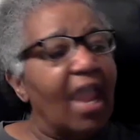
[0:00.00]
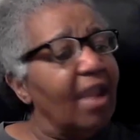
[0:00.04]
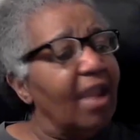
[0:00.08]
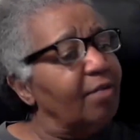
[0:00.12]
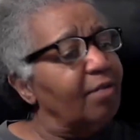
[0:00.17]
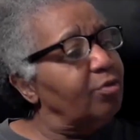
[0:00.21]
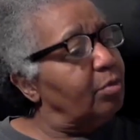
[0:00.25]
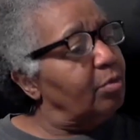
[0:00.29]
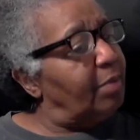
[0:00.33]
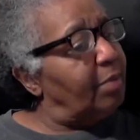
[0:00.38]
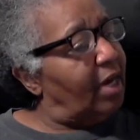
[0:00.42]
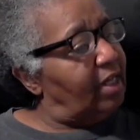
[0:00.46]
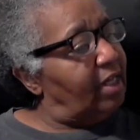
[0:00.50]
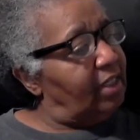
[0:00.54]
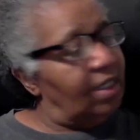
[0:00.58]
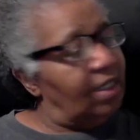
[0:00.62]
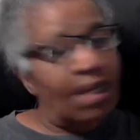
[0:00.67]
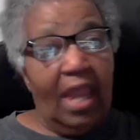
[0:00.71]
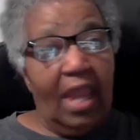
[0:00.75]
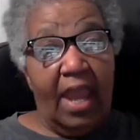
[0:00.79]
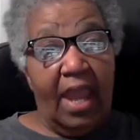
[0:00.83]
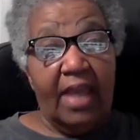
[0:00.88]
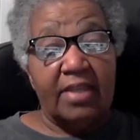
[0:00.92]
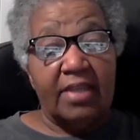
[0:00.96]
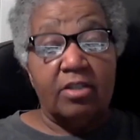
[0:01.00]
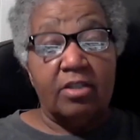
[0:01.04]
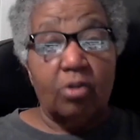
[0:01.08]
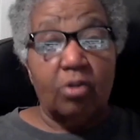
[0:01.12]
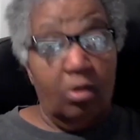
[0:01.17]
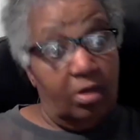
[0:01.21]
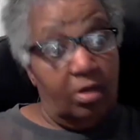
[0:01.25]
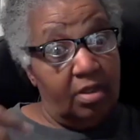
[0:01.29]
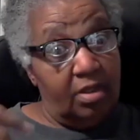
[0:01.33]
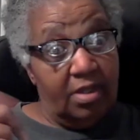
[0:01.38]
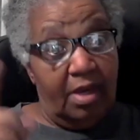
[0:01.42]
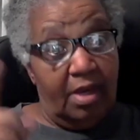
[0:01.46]
Hey everybody, as
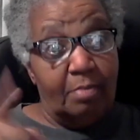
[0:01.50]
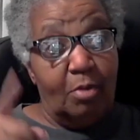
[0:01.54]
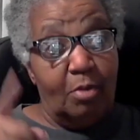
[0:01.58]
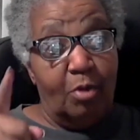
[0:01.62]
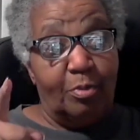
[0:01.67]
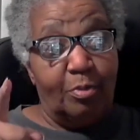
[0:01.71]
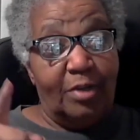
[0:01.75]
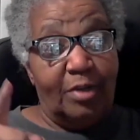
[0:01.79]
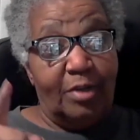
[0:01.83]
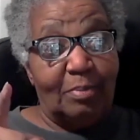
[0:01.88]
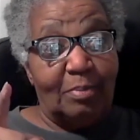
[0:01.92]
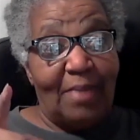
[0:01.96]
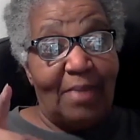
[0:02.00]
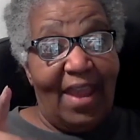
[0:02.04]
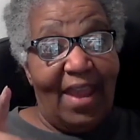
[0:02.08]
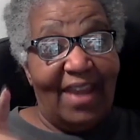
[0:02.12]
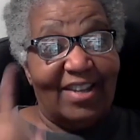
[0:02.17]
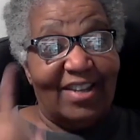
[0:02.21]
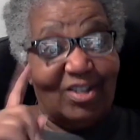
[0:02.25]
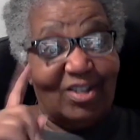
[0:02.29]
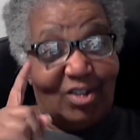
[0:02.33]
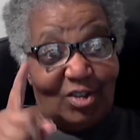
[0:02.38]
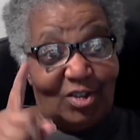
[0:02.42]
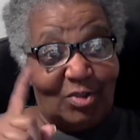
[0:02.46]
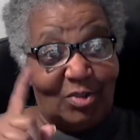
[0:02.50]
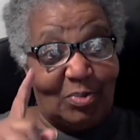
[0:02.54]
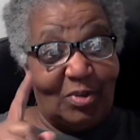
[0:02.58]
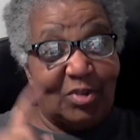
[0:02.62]
long as I'm opening packages,